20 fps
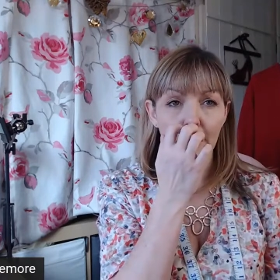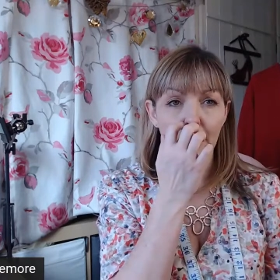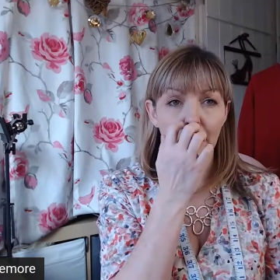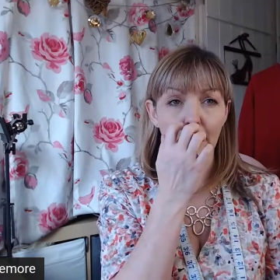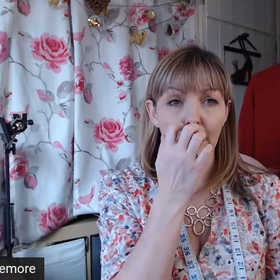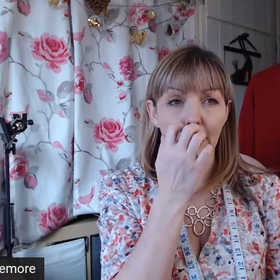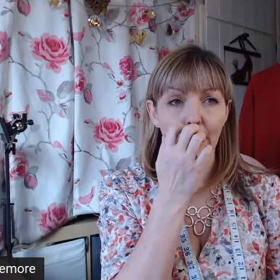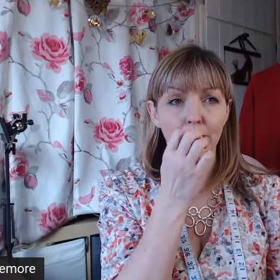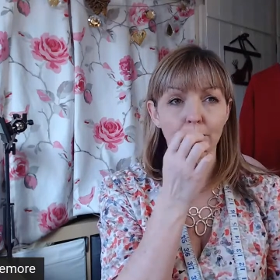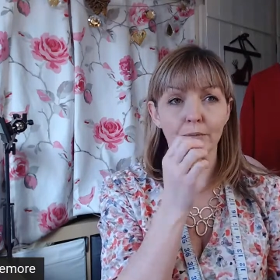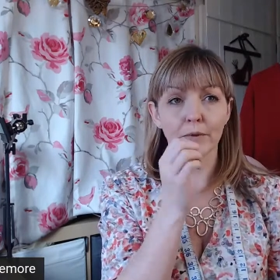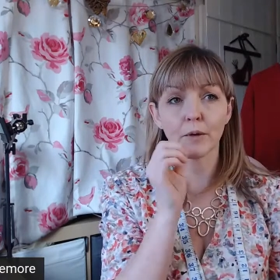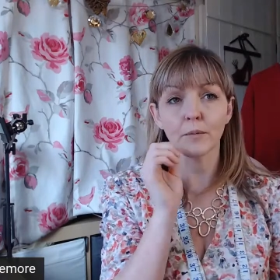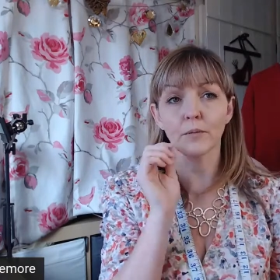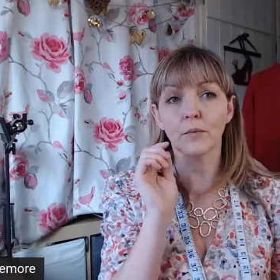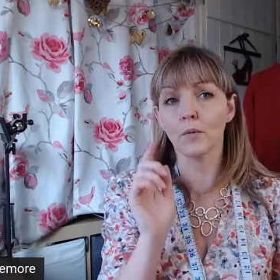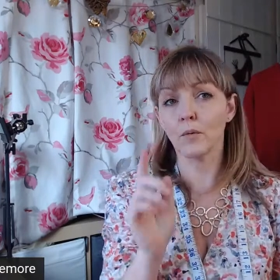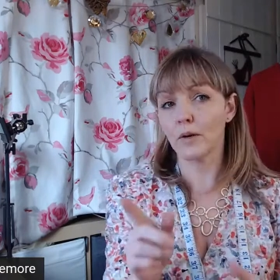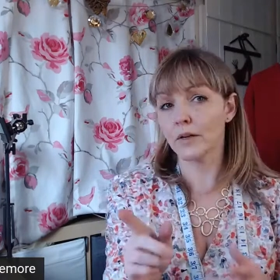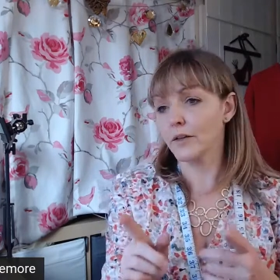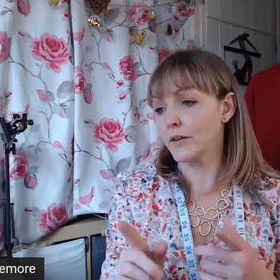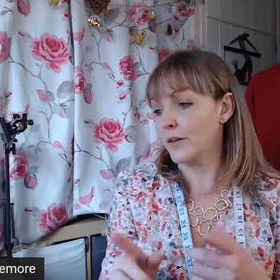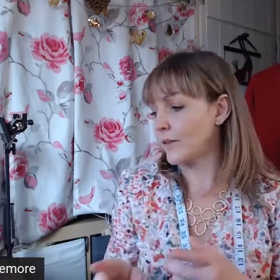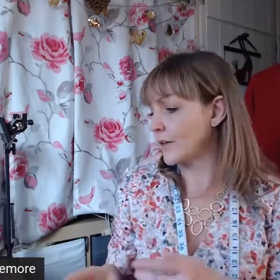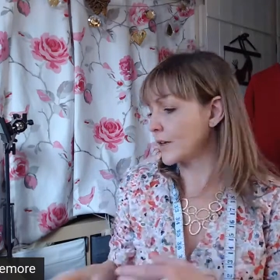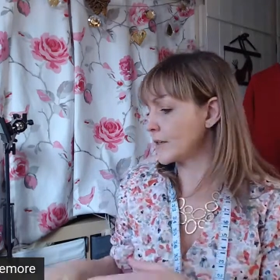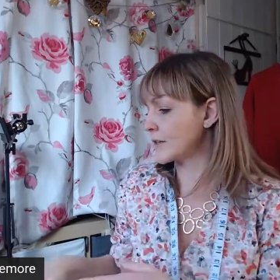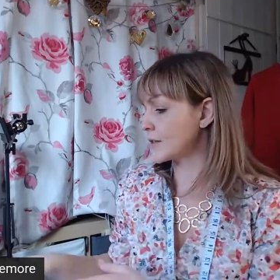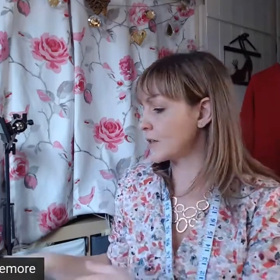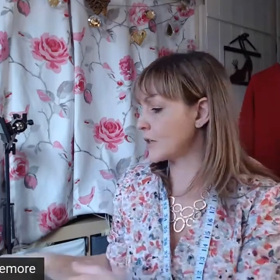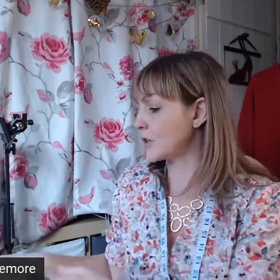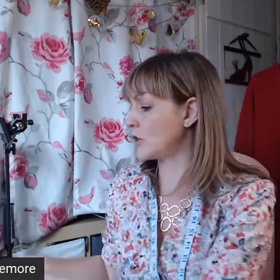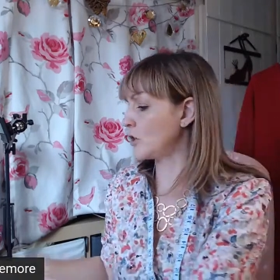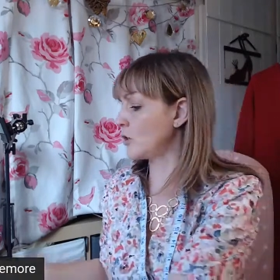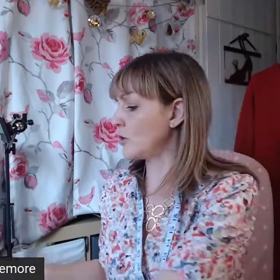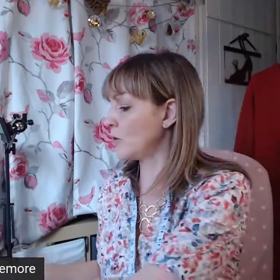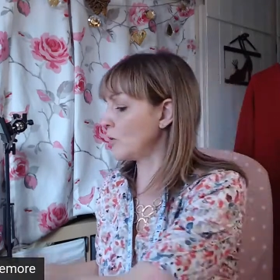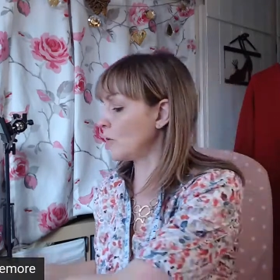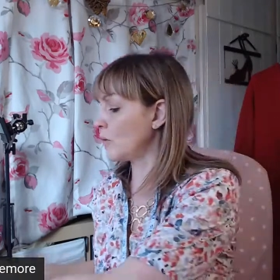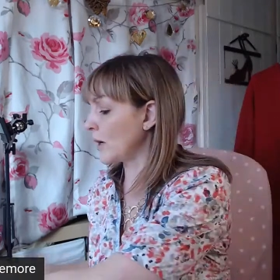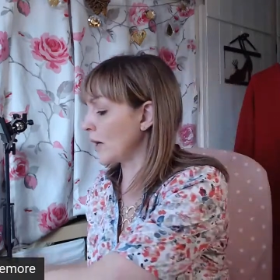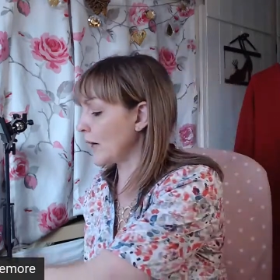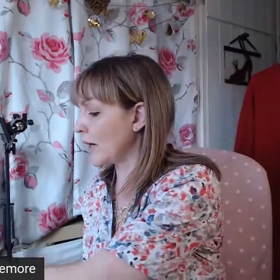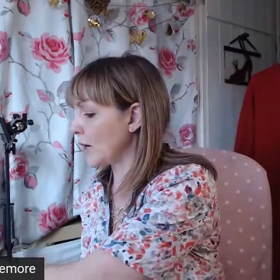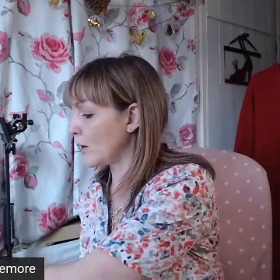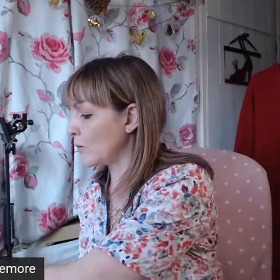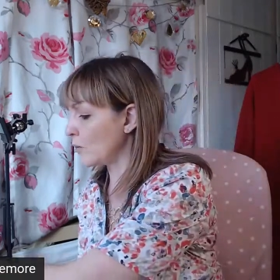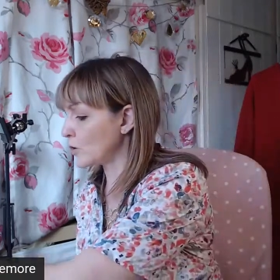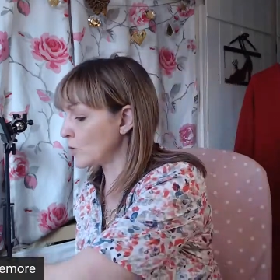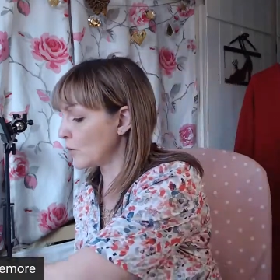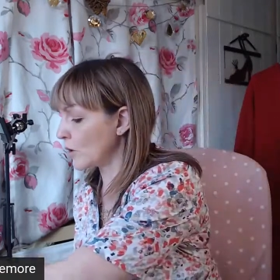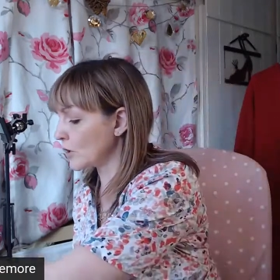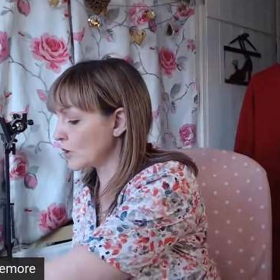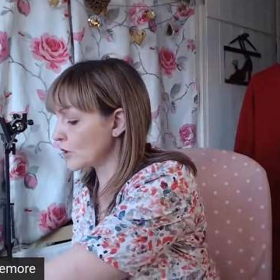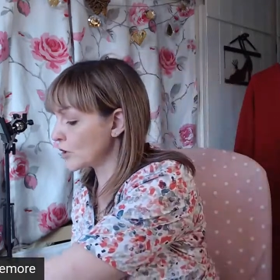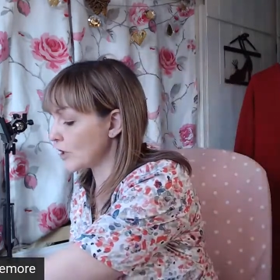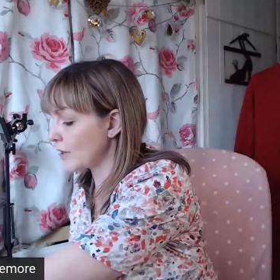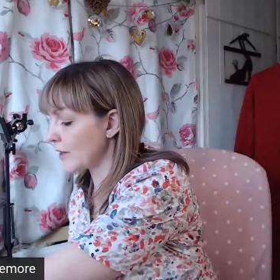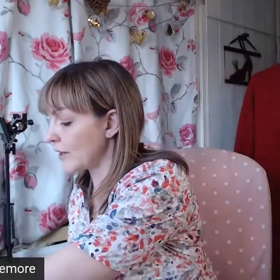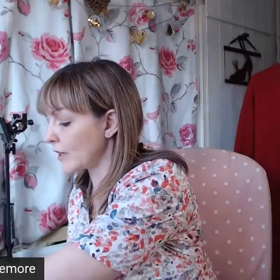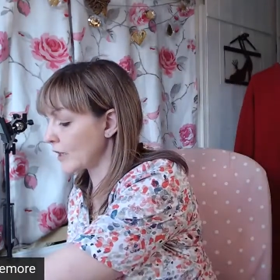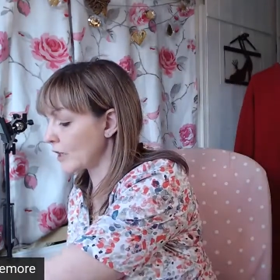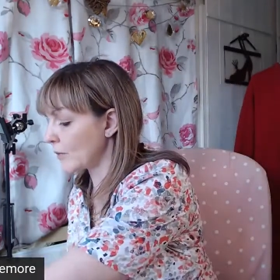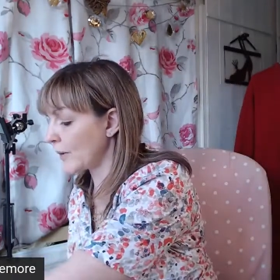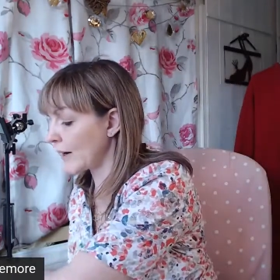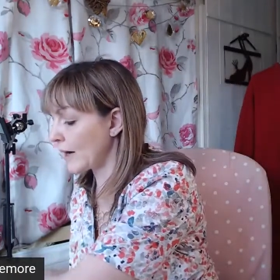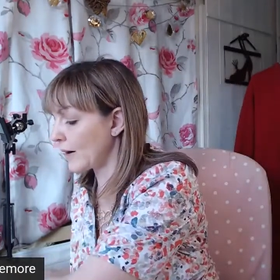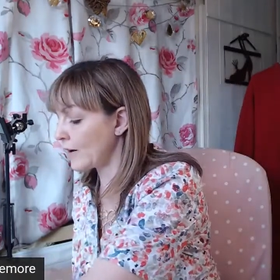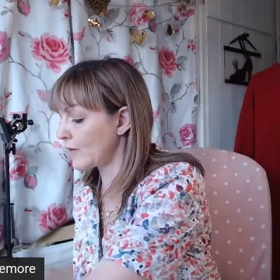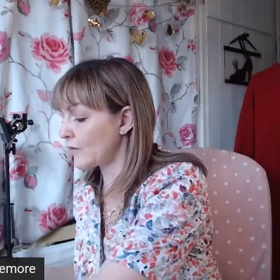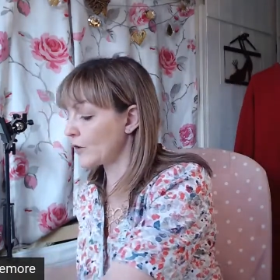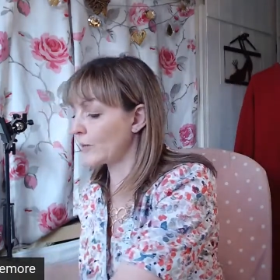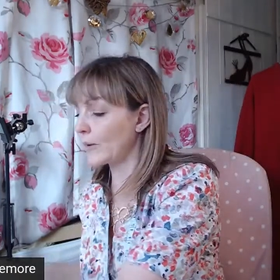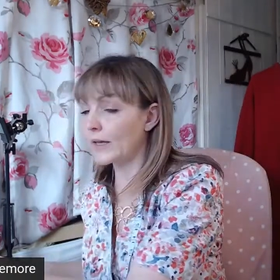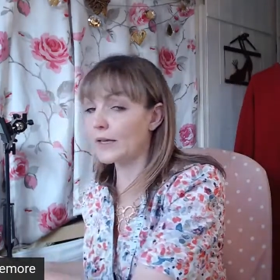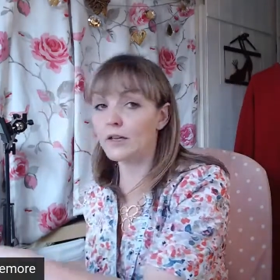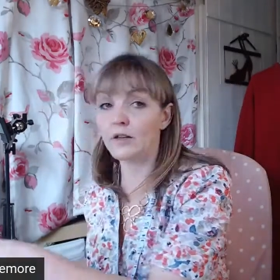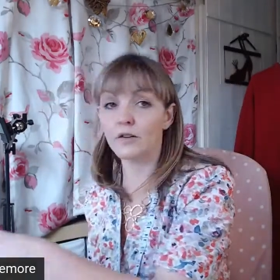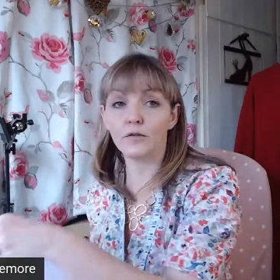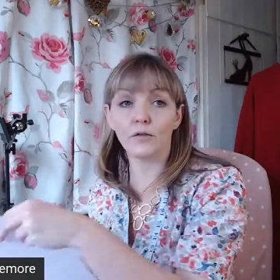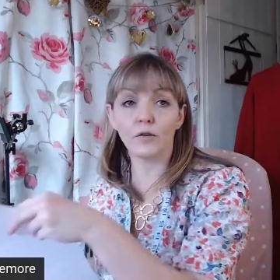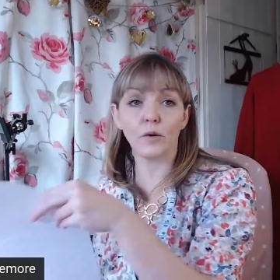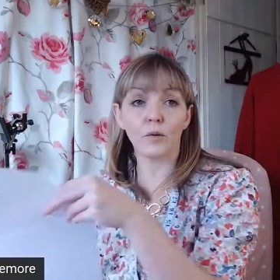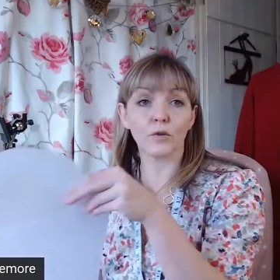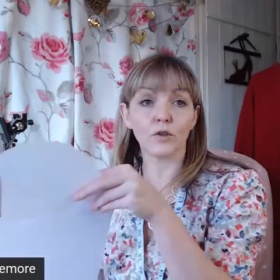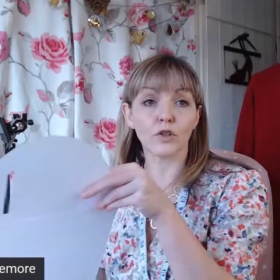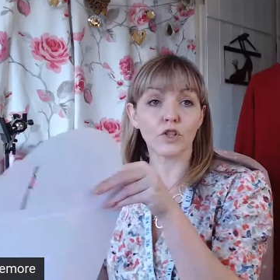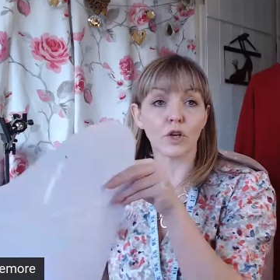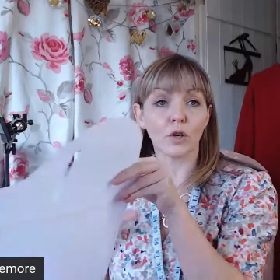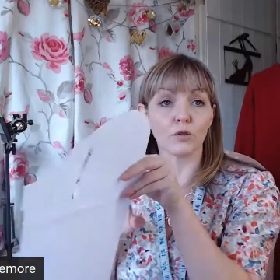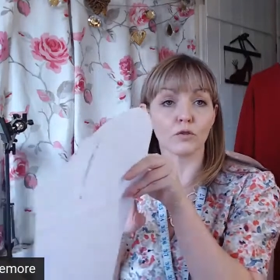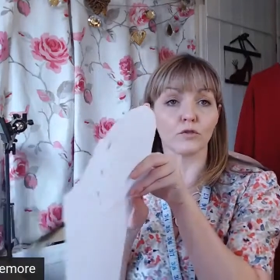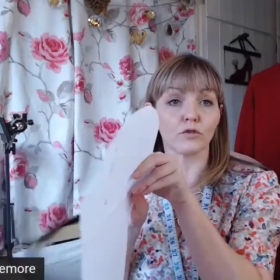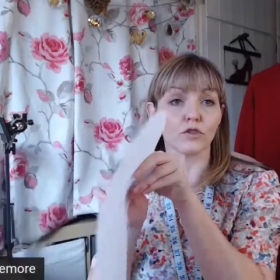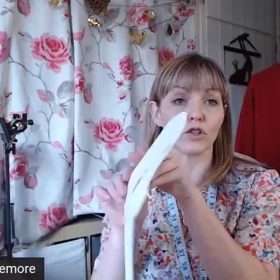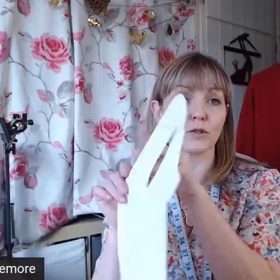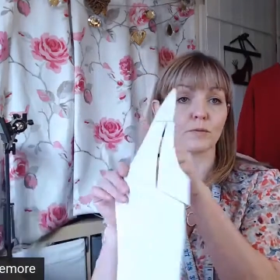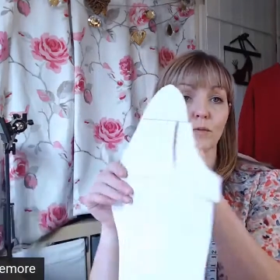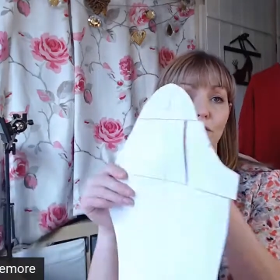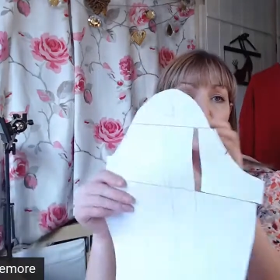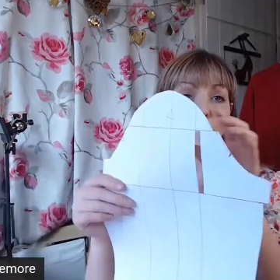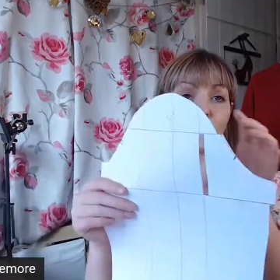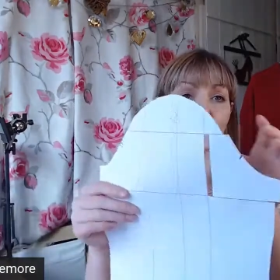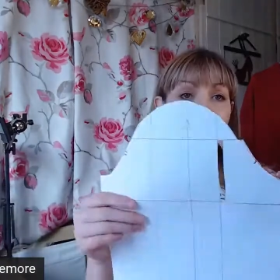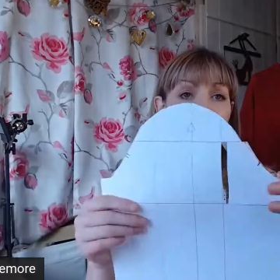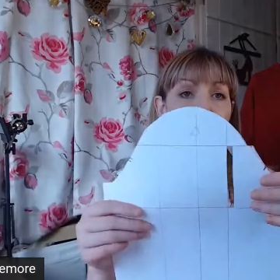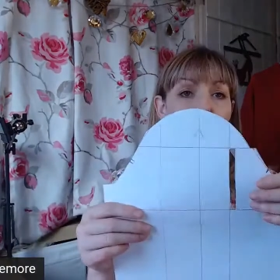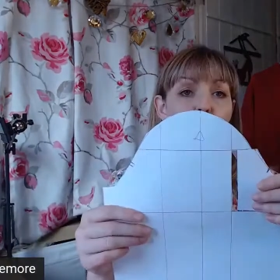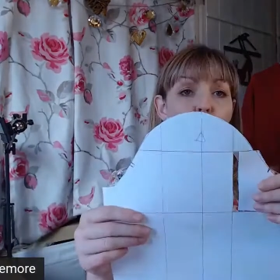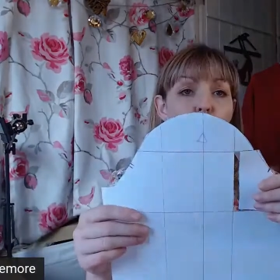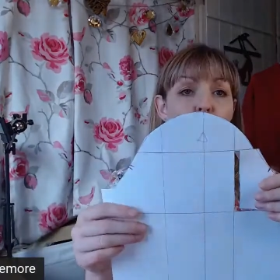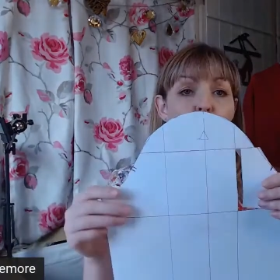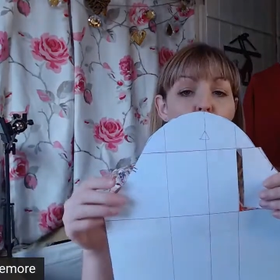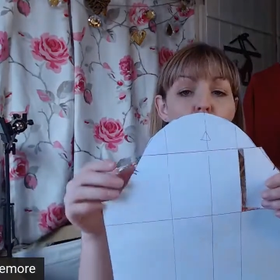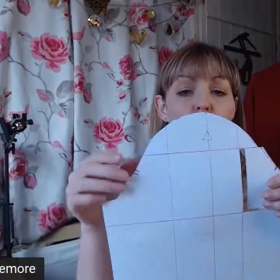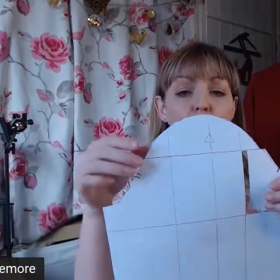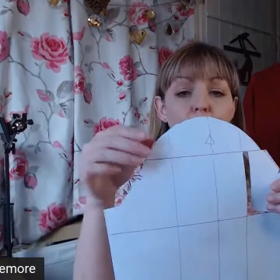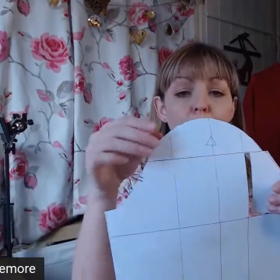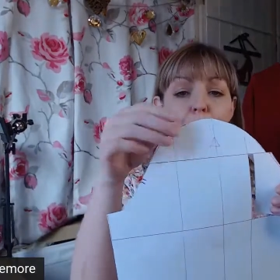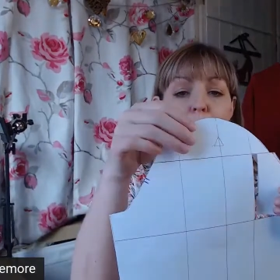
But one of the things that you would want to think about if you're making a forward shoulder adjustment, for example,